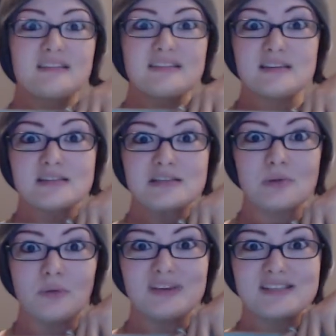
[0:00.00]
This is what
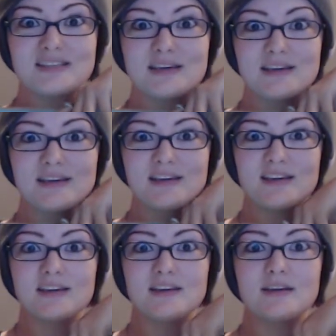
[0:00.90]
we
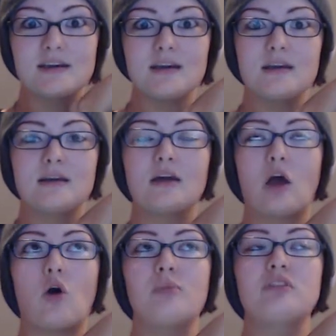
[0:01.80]
see. I
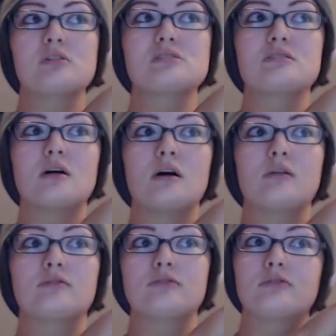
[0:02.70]
hope it's good stuff.
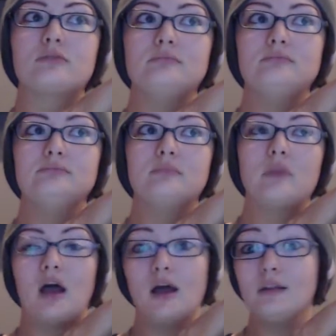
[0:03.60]

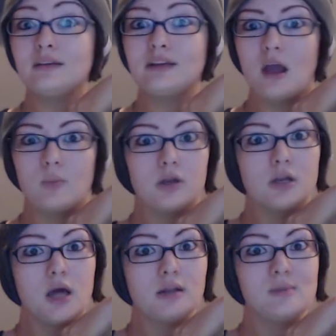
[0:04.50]
I look in the camera,
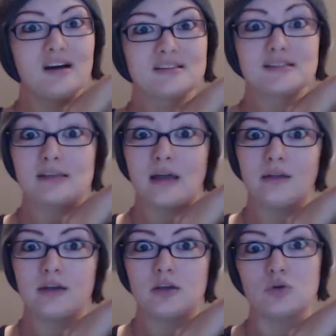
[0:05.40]
not the box, because I look
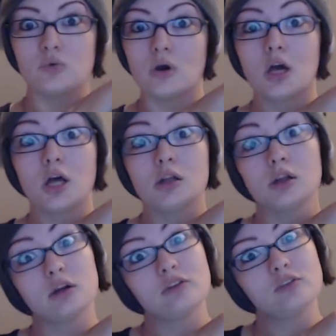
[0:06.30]
at you. Look
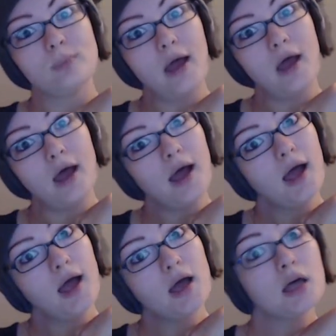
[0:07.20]
into my
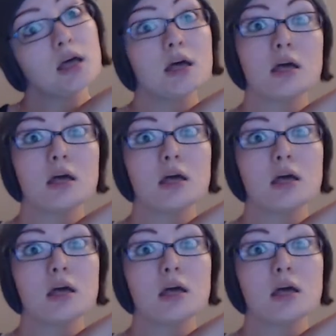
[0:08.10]
eyes.